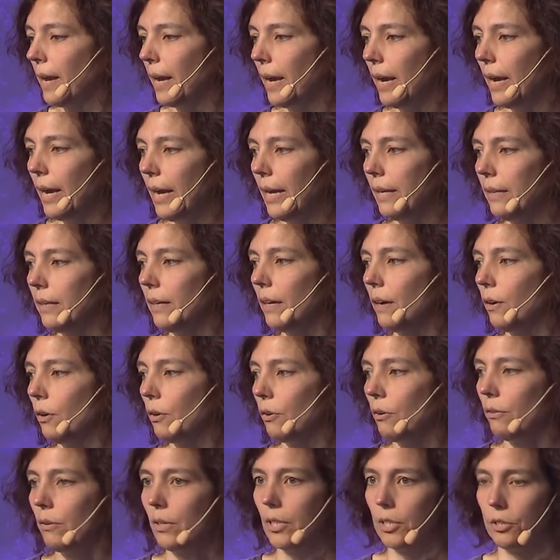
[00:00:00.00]
And
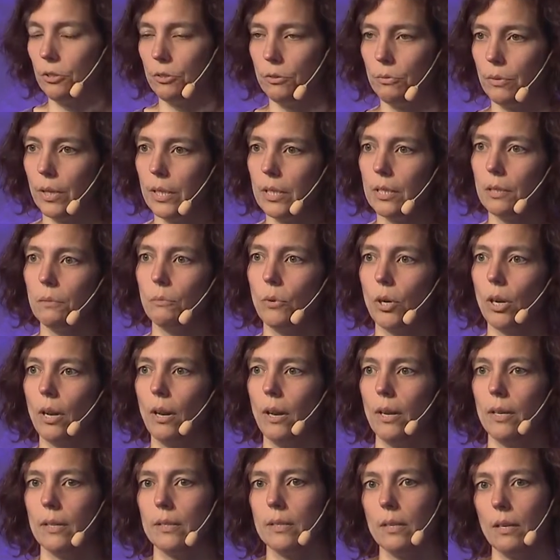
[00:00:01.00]
our registration model
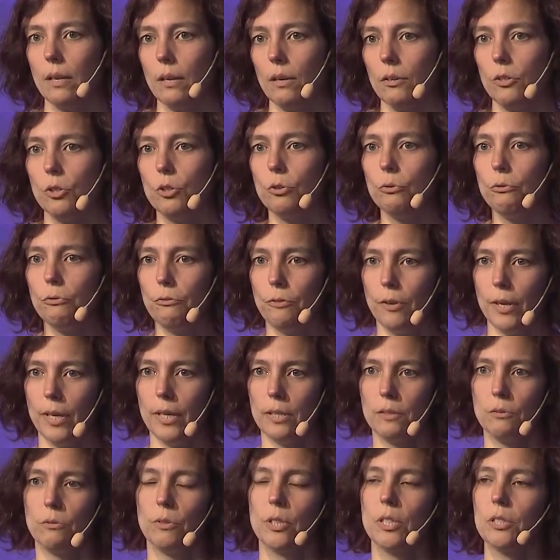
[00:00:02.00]
is a
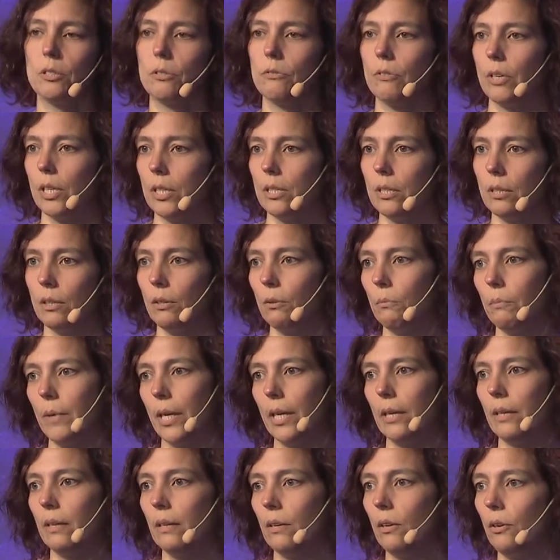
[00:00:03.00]
two-phase registration. You
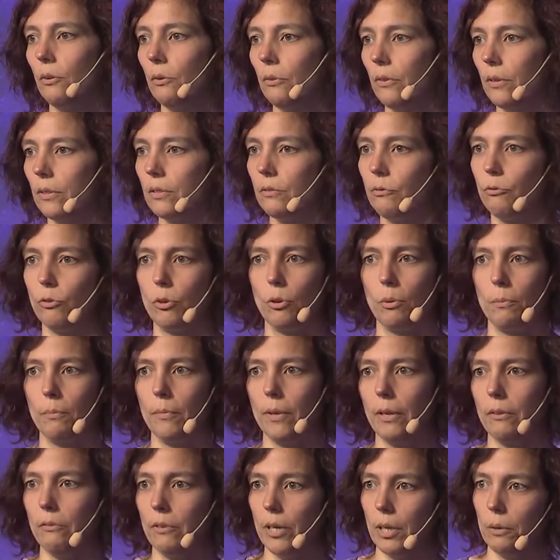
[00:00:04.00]
might know this from
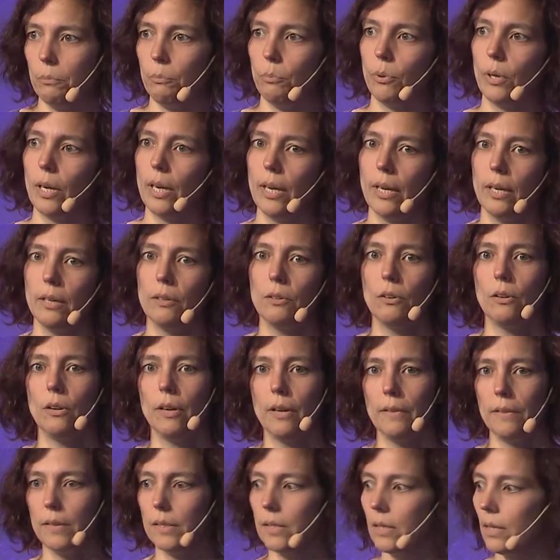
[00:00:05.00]
Eventbrite or
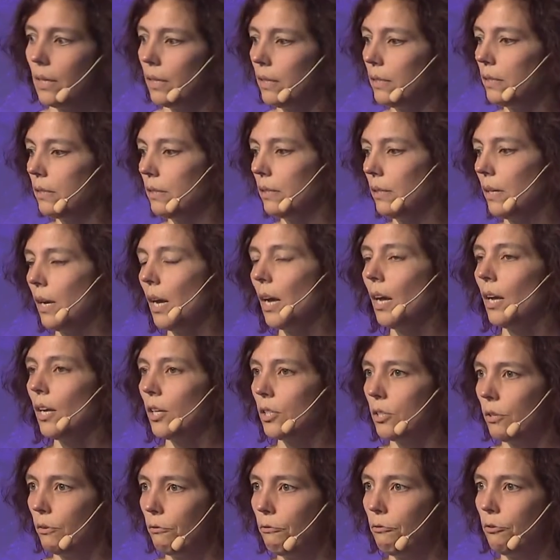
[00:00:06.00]
other sites.
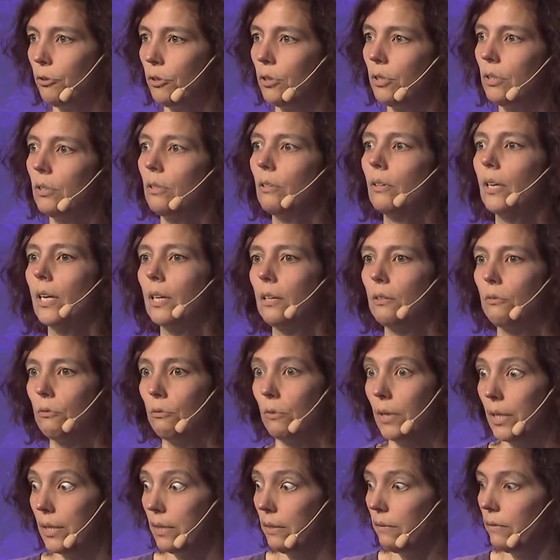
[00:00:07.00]
So first you get a
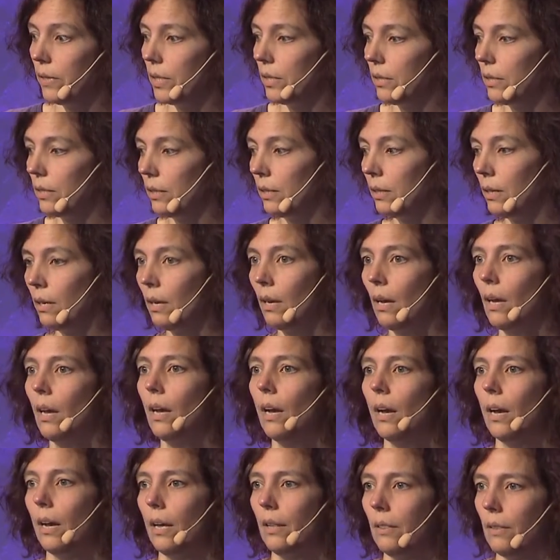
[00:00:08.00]
reservation,
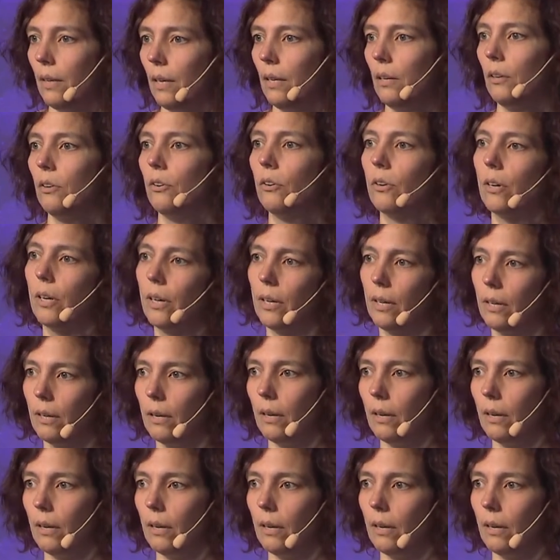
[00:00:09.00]
and then you can